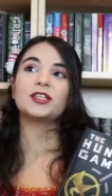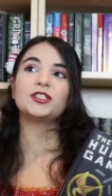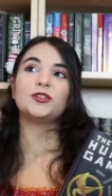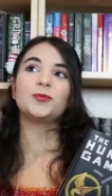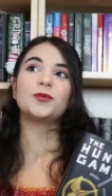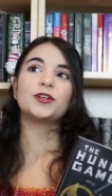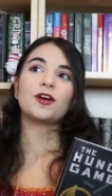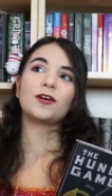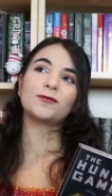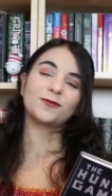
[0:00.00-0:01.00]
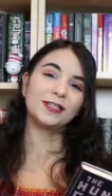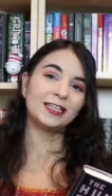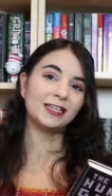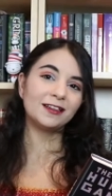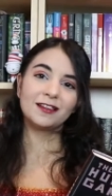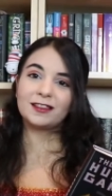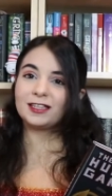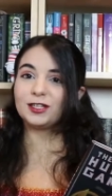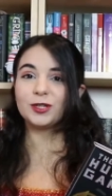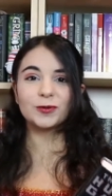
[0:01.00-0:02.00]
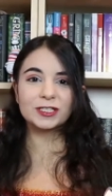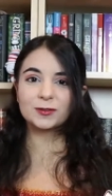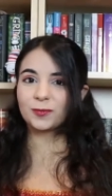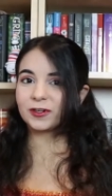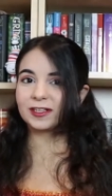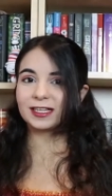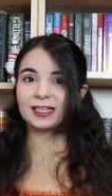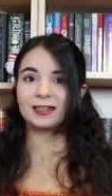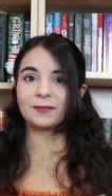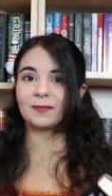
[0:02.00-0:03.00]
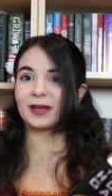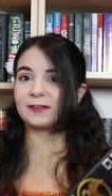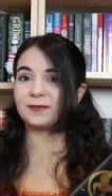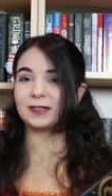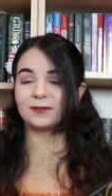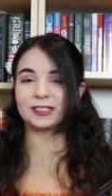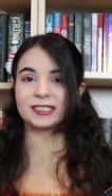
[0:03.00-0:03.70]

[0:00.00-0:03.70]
to put off reading the newest book in my favorite